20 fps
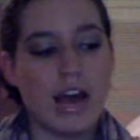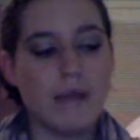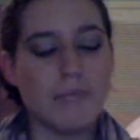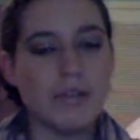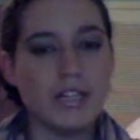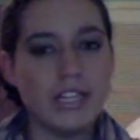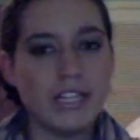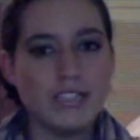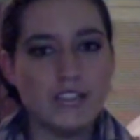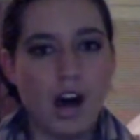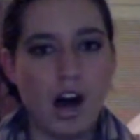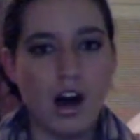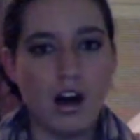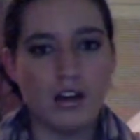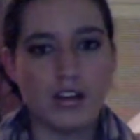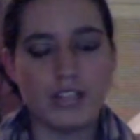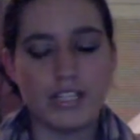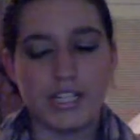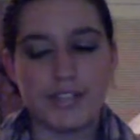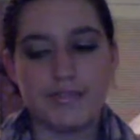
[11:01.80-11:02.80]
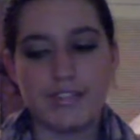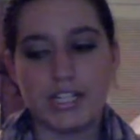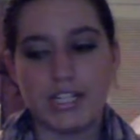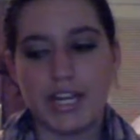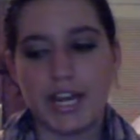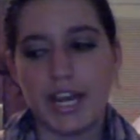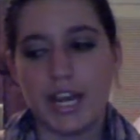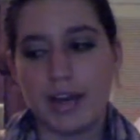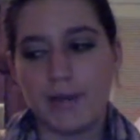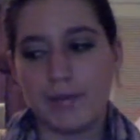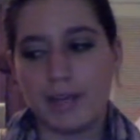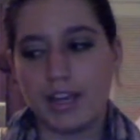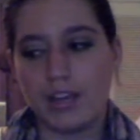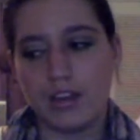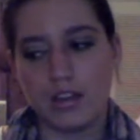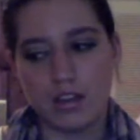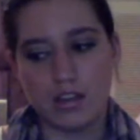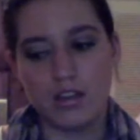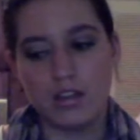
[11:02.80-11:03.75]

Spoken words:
I'm really talkative today. I'm like,